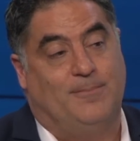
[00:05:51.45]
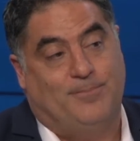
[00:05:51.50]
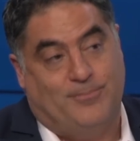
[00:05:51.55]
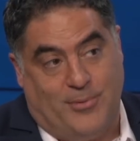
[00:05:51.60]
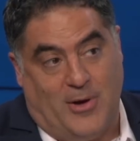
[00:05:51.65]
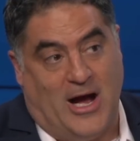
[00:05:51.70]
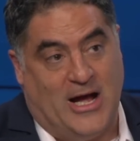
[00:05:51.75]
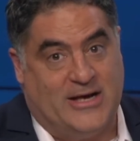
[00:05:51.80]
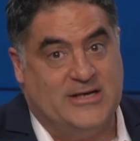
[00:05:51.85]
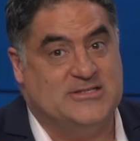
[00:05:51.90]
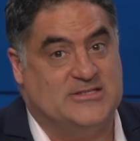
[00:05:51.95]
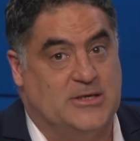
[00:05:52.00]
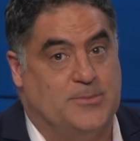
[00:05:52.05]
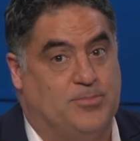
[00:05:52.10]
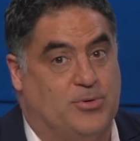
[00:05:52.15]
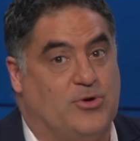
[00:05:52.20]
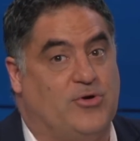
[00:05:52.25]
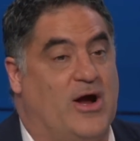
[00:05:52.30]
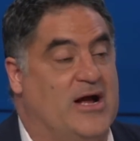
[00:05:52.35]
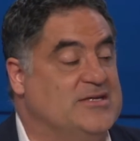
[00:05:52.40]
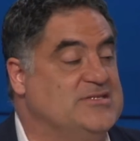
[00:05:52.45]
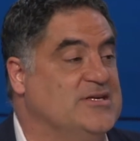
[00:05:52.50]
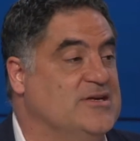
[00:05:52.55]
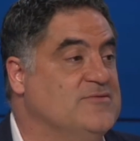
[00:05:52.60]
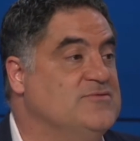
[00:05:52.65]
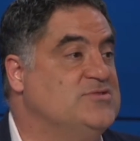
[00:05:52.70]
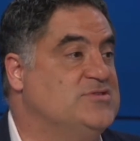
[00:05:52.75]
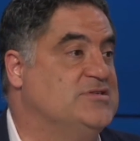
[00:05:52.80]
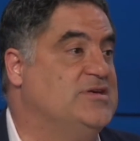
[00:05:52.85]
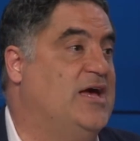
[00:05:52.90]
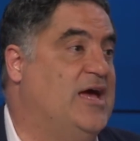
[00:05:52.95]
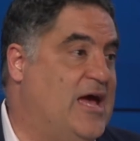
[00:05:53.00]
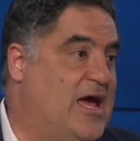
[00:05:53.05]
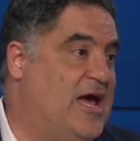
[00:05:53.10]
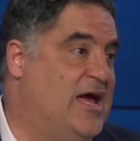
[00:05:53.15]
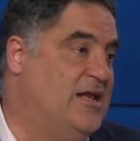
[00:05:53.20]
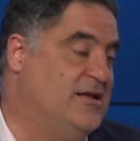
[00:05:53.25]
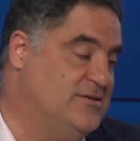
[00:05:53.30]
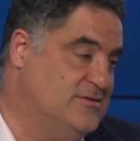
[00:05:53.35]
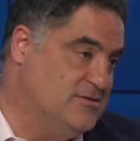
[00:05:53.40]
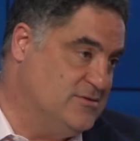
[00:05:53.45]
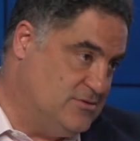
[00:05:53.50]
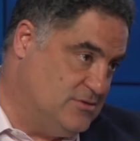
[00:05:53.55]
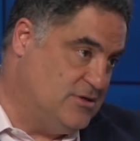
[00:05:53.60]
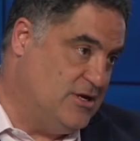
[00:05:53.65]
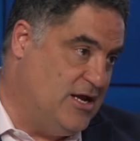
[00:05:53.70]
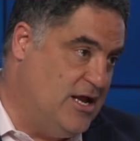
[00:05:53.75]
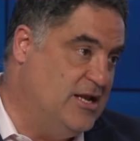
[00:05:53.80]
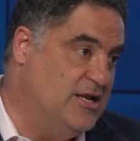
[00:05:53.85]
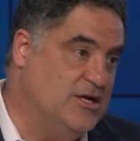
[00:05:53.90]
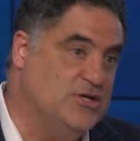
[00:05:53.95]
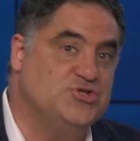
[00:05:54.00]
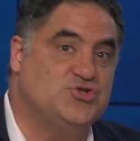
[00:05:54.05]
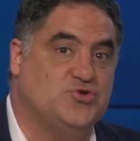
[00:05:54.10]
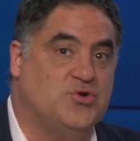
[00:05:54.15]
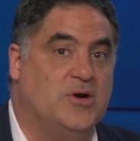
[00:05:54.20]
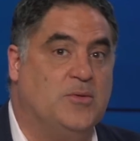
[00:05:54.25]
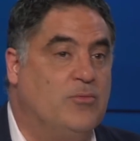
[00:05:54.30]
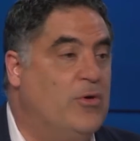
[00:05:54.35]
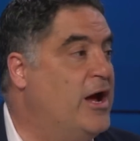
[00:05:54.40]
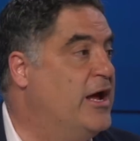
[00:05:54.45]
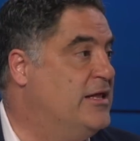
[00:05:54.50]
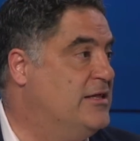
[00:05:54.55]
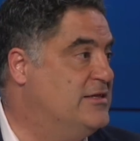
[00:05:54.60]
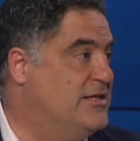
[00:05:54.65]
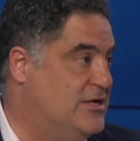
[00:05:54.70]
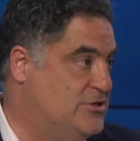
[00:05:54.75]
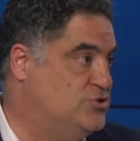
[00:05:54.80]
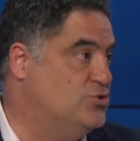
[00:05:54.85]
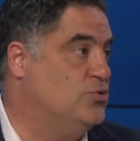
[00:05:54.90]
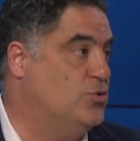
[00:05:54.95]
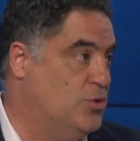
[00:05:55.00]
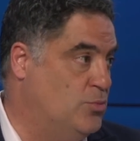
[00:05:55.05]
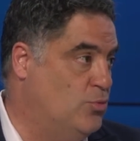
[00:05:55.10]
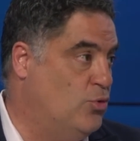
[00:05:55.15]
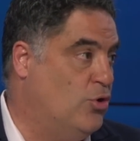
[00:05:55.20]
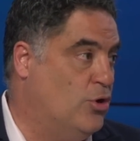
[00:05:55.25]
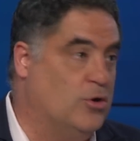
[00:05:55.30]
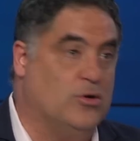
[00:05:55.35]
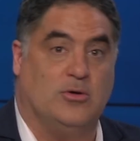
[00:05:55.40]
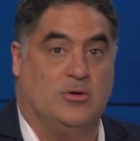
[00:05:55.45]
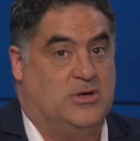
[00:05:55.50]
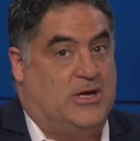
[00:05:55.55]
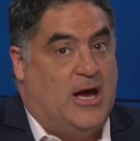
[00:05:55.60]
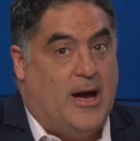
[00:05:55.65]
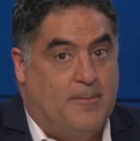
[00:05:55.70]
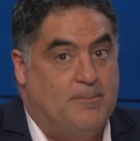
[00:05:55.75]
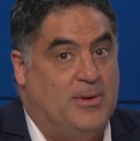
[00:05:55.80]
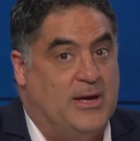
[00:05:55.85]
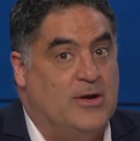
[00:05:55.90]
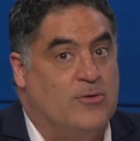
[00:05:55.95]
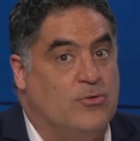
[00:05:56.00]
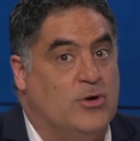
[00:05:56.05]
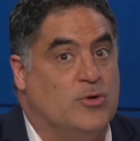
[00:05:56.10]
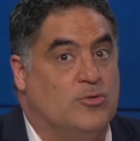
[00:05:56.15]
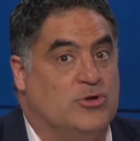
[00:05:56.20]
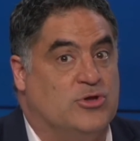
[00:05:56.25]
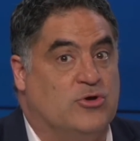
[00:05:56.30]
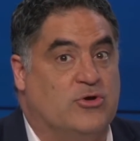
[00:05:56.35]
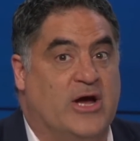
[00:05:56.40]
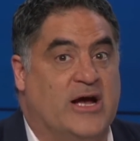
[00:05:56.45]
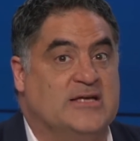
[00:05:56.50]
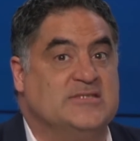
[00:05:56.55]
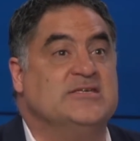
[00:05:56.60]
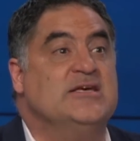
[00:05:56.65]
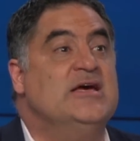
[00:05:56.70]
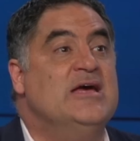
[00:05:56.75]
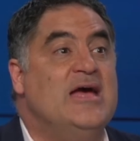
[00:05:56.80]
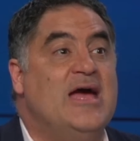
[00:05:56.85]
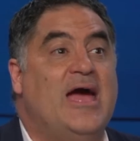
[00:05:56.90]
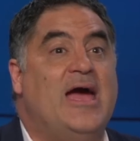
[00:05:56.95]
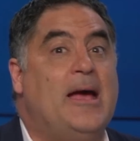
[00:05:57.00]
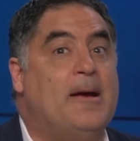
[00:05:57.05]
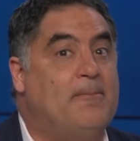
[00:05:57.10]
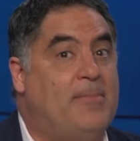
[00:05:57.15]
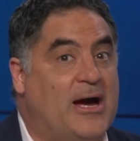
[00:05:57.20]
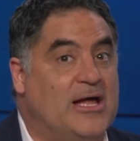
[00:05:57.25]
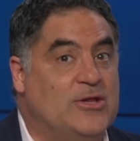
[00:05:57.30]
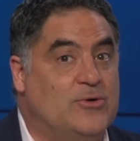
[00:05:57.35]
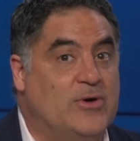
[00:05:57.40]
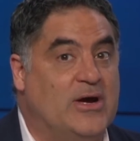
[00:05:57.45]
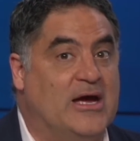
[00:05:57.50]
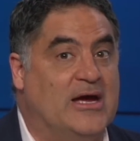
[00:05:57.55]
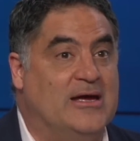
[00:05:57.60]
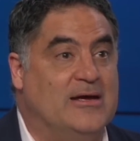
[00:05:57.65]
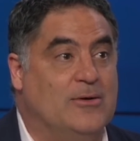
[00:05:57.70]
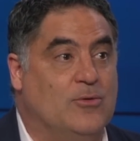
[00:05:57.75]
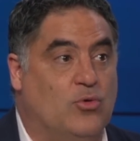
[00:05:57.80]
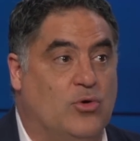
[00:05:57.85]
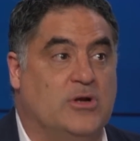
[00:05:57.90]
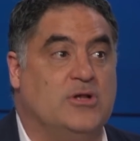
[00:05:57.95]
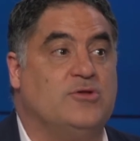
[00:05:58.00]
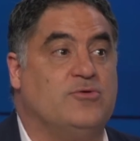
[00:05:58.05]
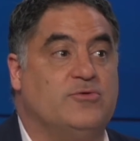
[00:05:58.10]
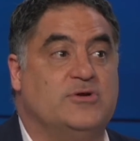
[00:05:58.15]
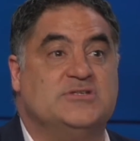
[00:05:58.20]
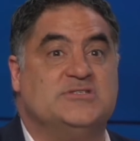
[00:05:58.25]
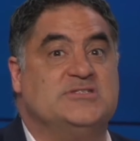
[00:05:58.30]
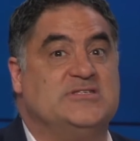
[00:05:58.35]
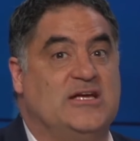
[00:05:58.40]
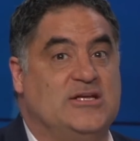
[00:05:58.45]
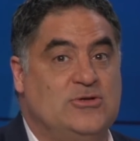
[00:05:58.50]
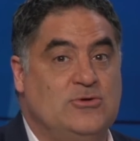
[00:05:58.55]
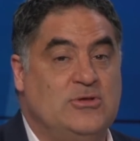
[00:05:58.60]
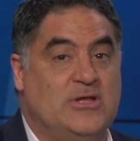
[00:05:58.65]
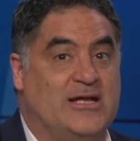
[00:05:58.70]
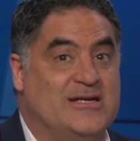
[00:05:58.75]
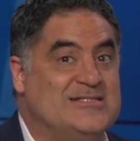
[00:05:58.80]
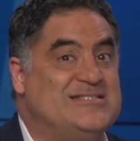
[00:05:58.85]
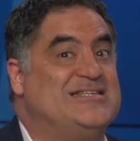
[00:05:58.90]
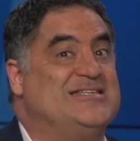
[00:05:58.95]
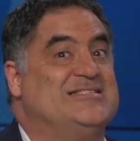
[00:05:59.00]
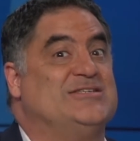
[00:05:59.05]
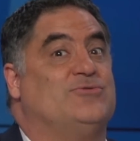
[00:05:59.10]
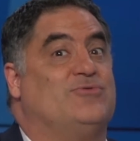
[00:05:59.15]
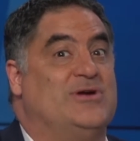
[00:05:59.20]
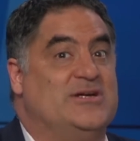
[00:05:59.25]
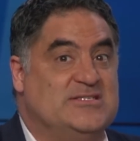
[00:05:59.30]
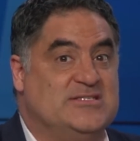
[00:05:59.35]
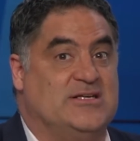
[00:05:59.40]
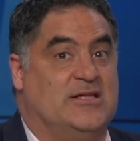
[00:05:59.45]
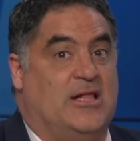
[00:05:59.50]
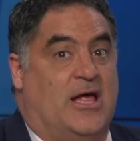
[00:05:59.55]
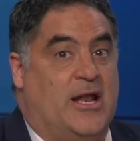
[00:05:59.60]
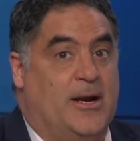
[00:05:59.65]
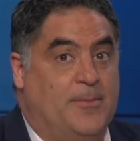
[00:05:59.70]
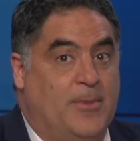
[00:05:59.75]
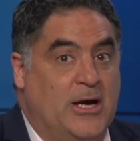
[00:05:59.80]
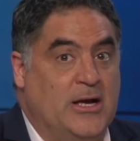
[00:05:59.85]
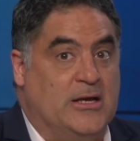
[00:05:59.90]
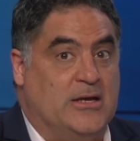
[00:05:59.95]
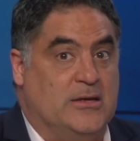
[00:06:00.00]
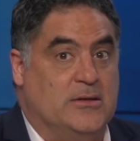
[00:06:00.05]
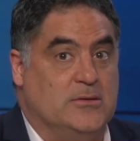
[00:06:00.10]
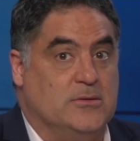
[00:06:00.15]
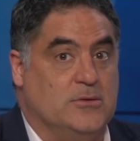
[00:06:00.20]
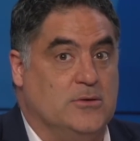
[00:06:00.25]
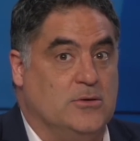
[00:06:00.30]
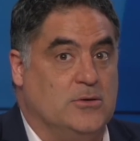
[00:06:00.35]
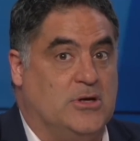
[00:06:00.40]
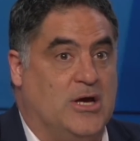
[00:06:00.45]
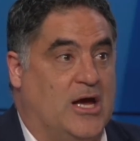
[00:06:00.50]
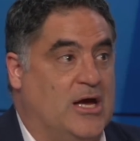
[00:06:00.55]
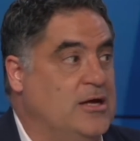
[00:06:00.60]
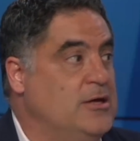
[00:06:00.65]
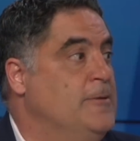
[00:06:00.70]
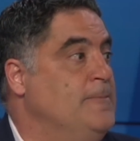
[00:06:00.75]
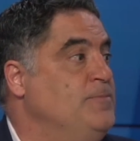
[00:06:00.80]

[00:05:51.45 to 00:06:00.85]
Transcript: honestly, progressives and and the extreme right that do it more. Okay, I'm being real with you guys. And by the way, one of the reasons they do that is because it raises a lot of money. Okay,